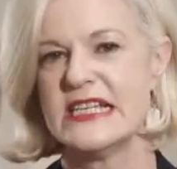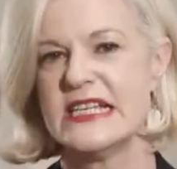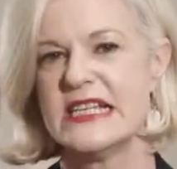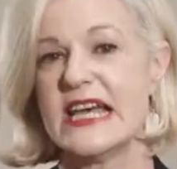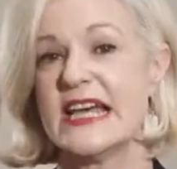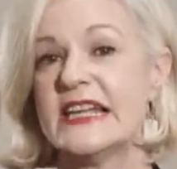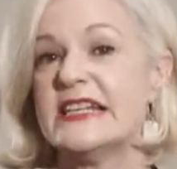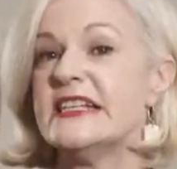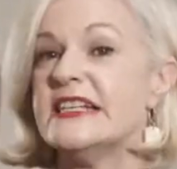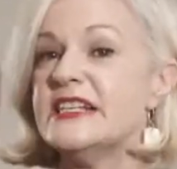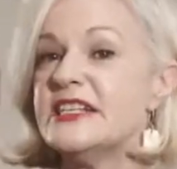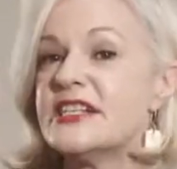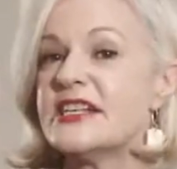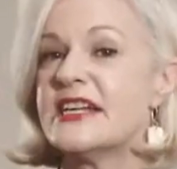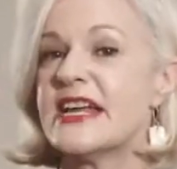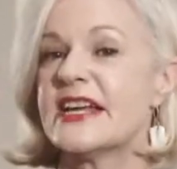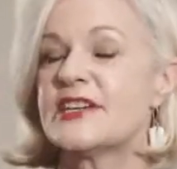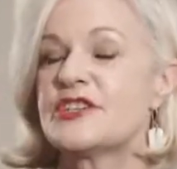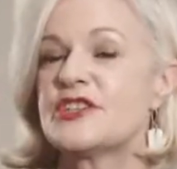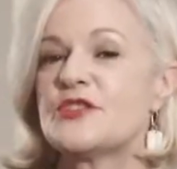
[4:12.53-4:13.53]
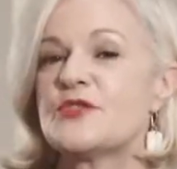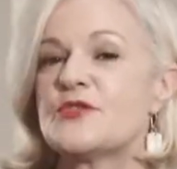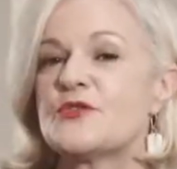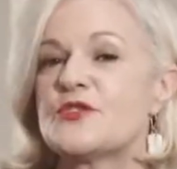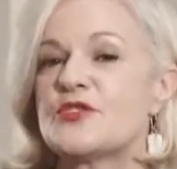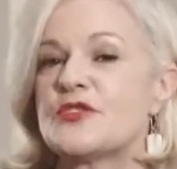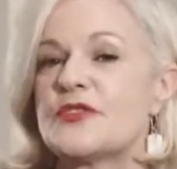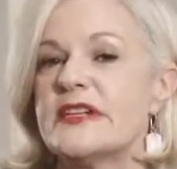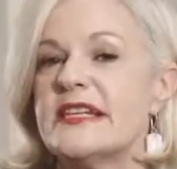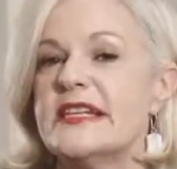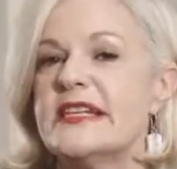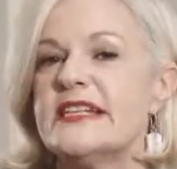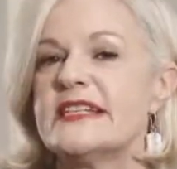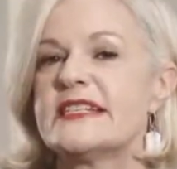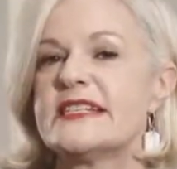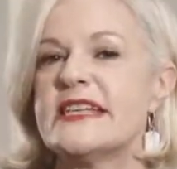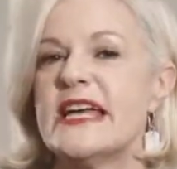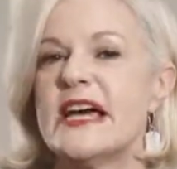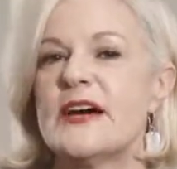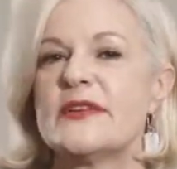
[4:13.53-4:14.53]
And international
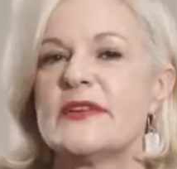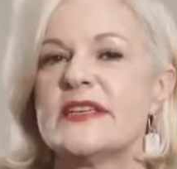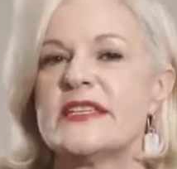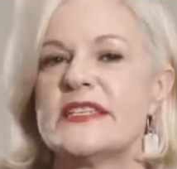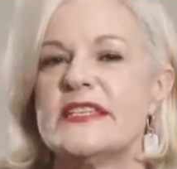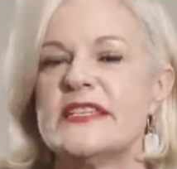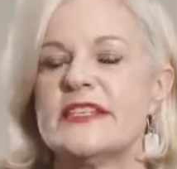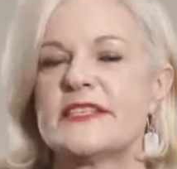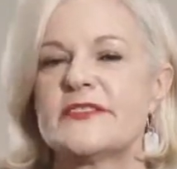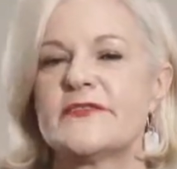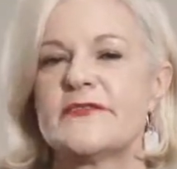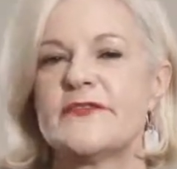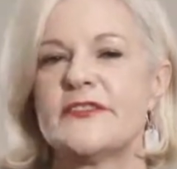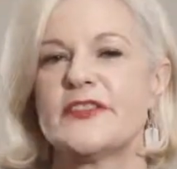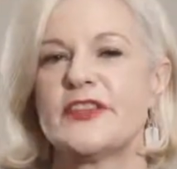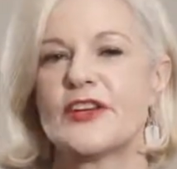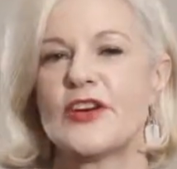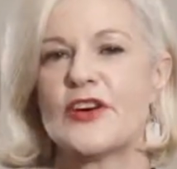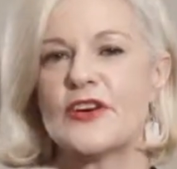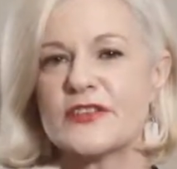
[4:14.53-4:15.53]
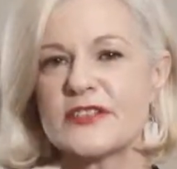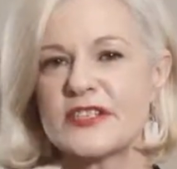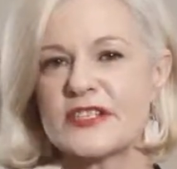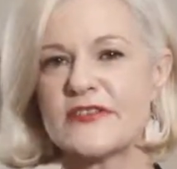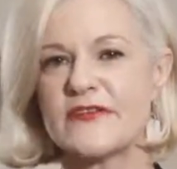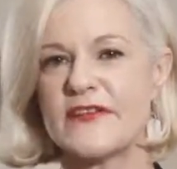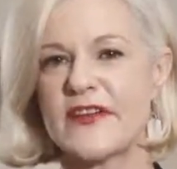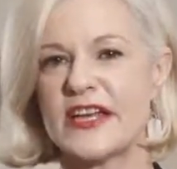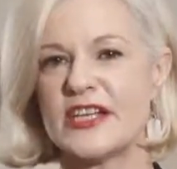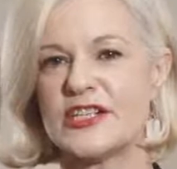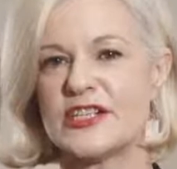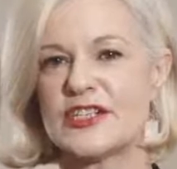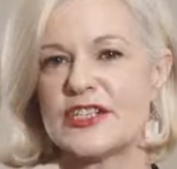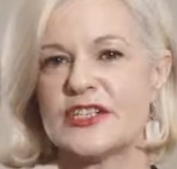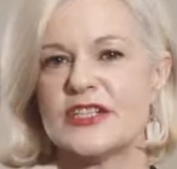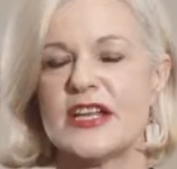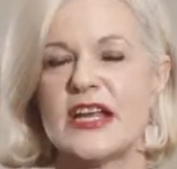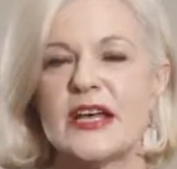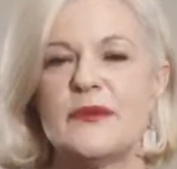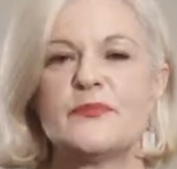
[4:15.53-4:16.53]
treaties now exist for the
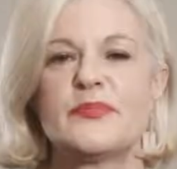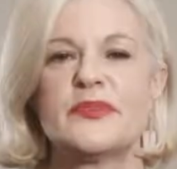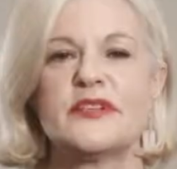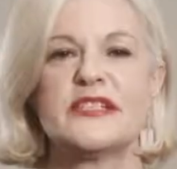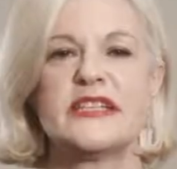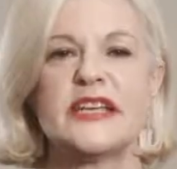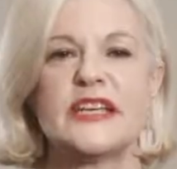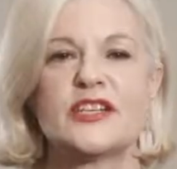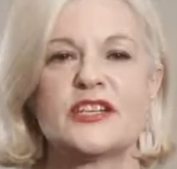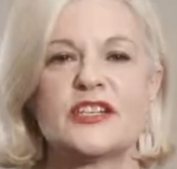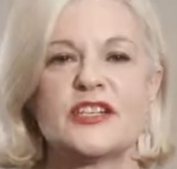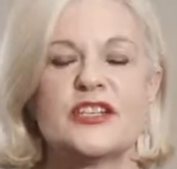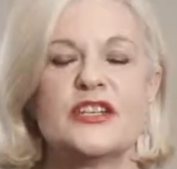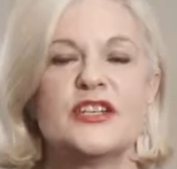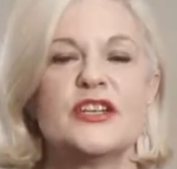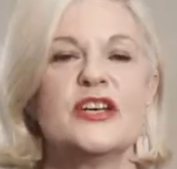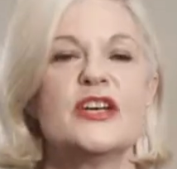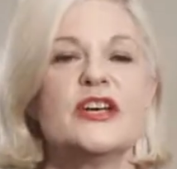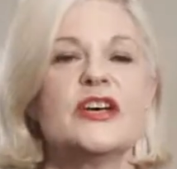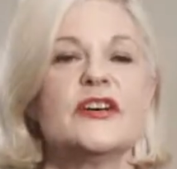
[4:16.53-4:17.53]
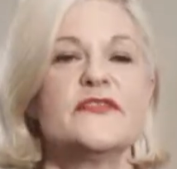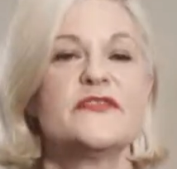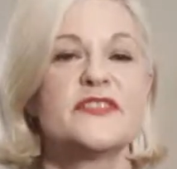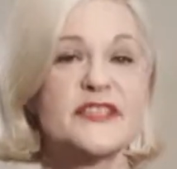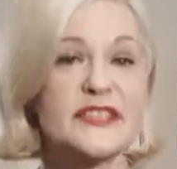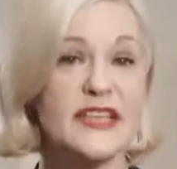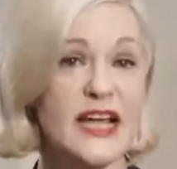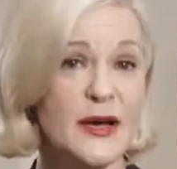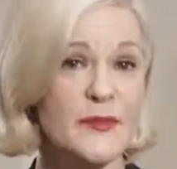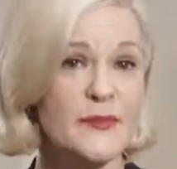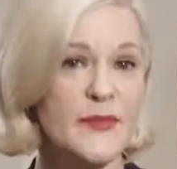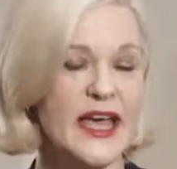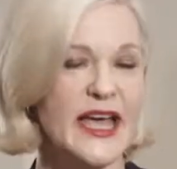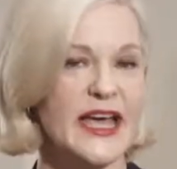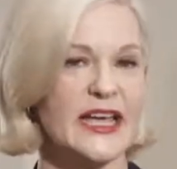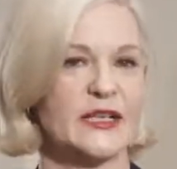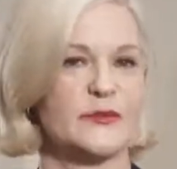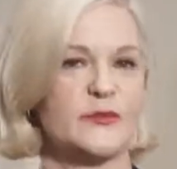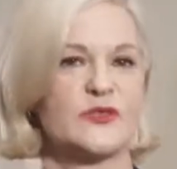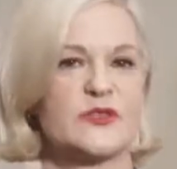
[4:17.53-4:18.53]
conservation and protection of some
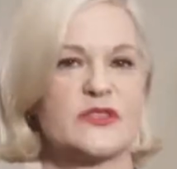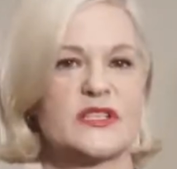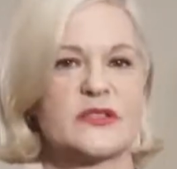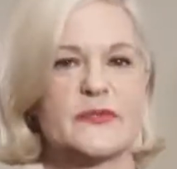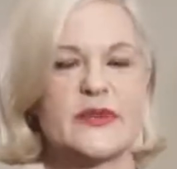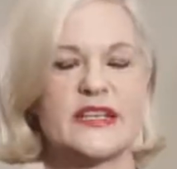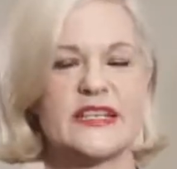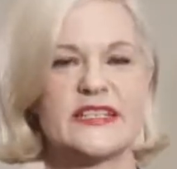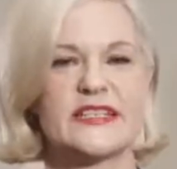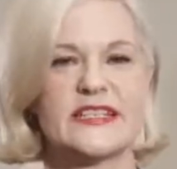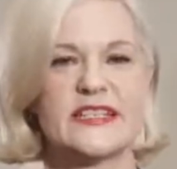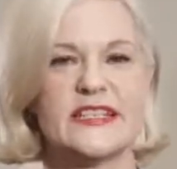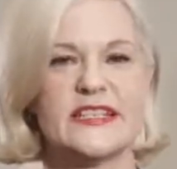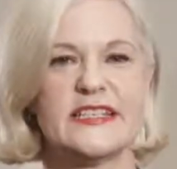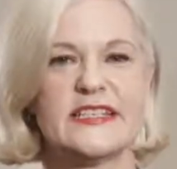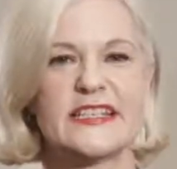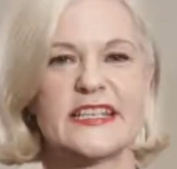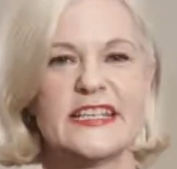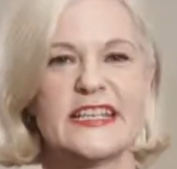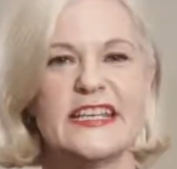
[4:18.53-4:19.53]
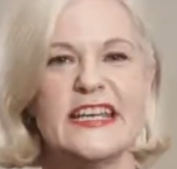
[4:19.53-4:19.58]
animal species.